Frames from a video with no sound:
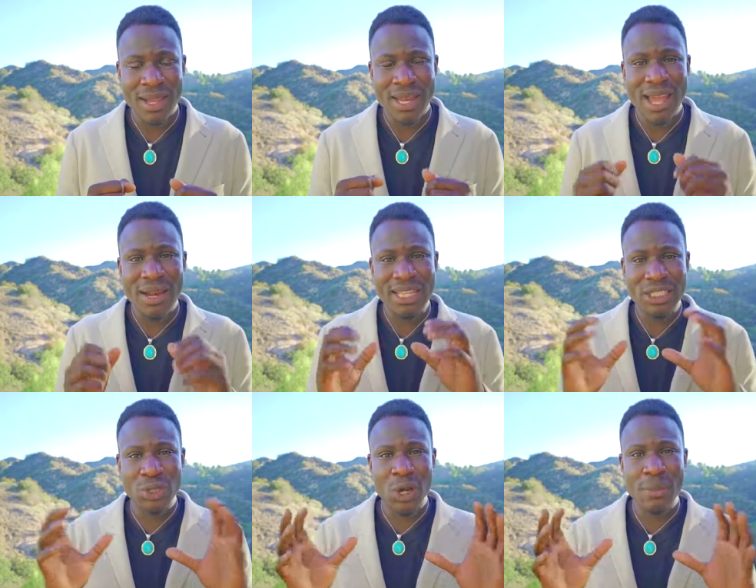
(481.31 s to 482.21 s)
Now,
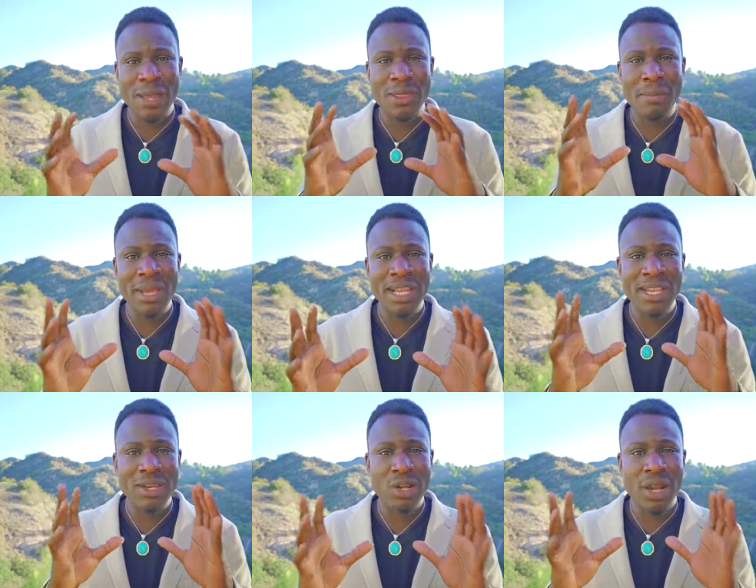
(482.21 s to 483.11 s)
let's talk about the
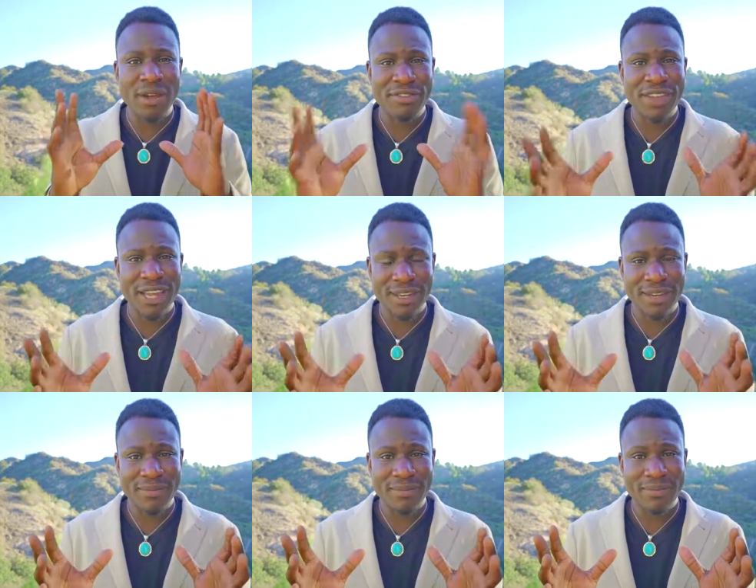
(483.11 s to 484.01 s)
million dollar effect.
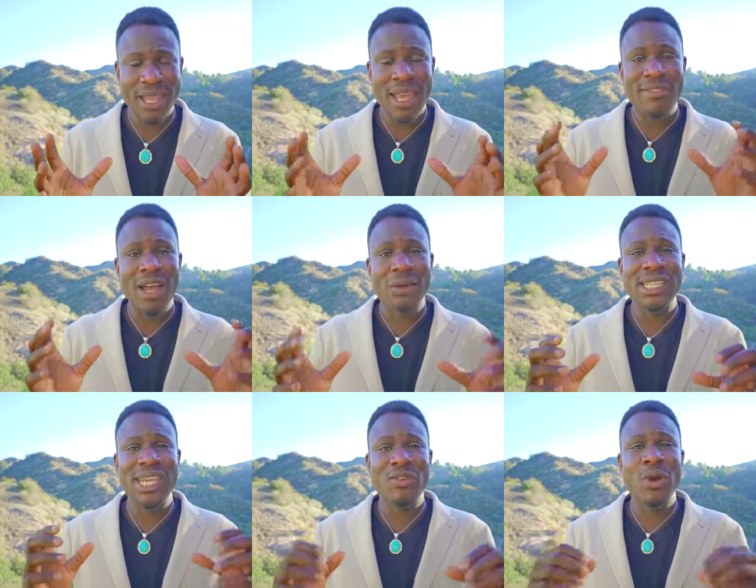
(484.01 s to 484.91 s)
If I was
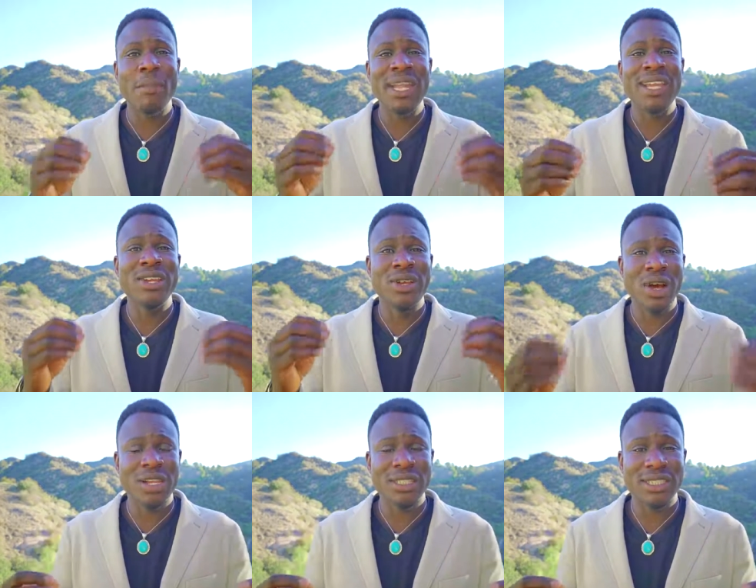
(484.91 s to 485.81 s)
to give you a million
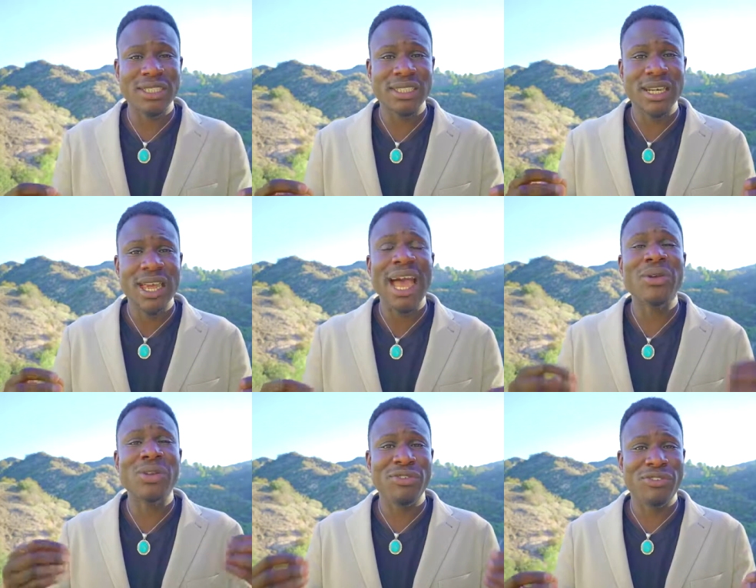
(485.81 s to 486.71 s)
dollars, how
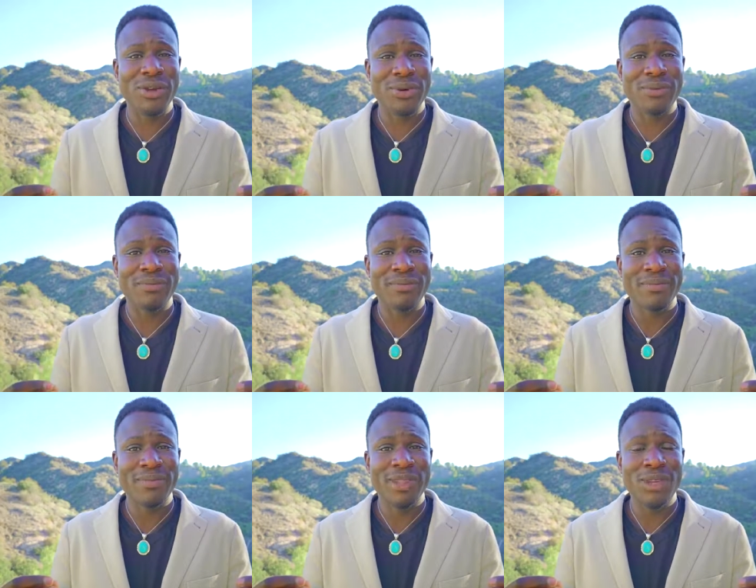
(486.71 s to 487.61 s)
do you feel?
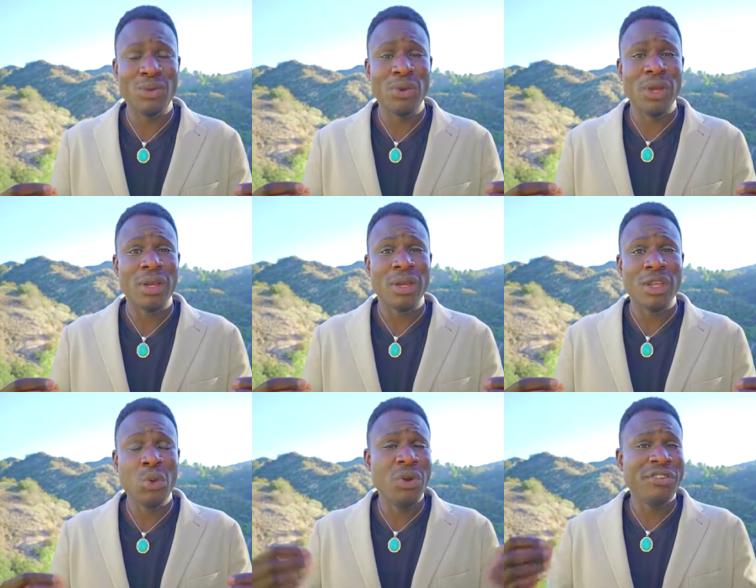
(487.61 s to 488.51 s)
You,
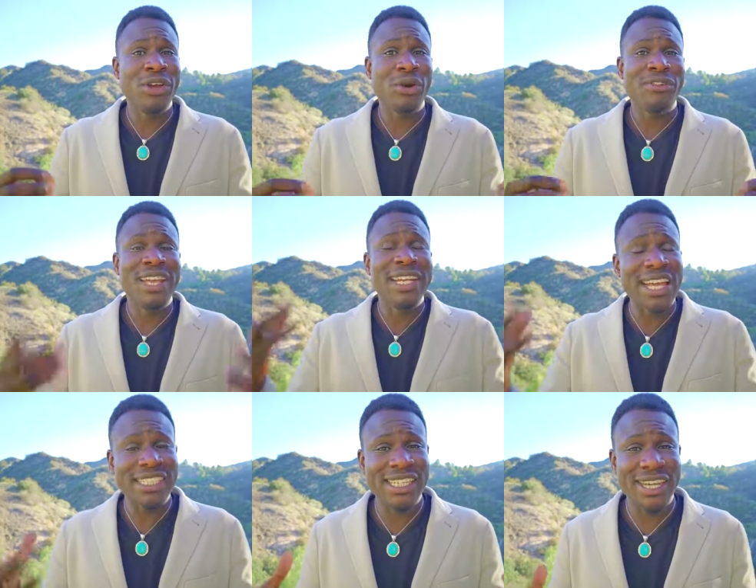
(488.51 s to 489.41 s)
you would feel
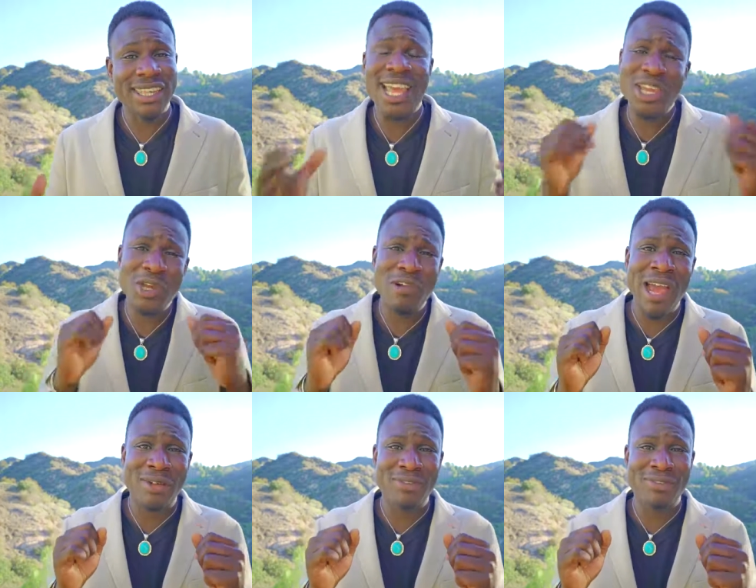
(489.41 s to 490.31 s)
fantastic. Thank you,
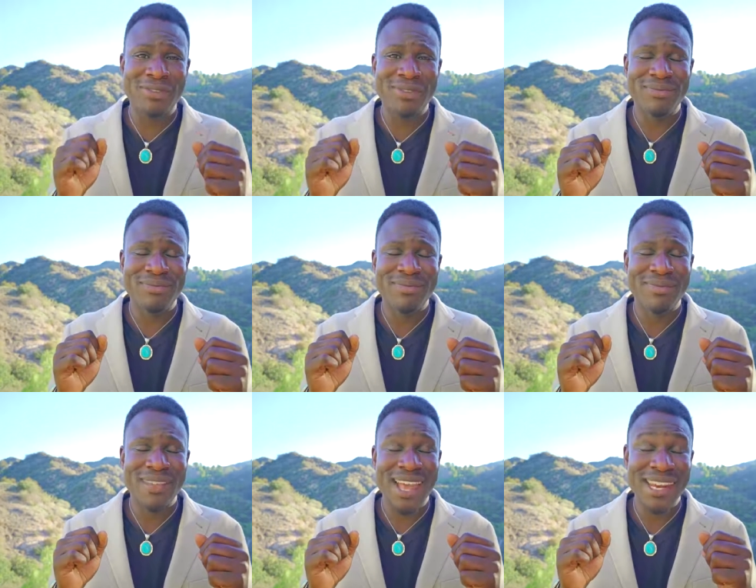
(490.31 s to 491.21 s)
Ralph.
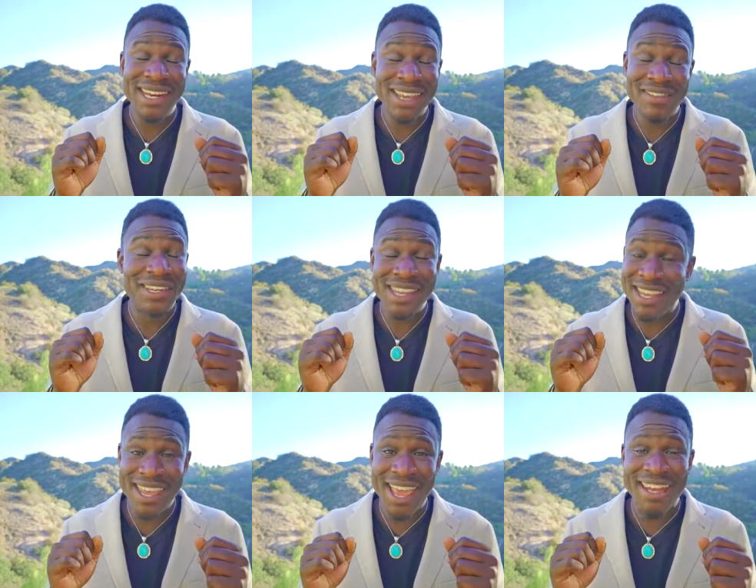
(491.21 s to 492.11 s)
I didn't give it to you
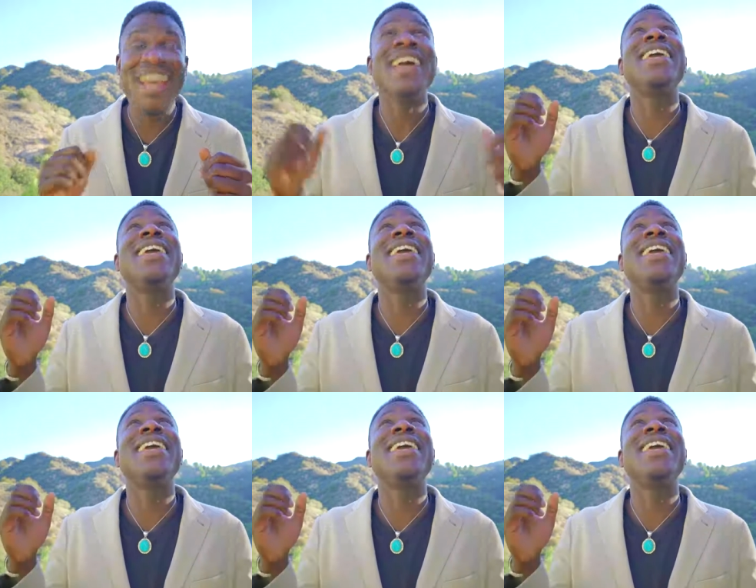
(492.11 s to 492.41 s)
yet.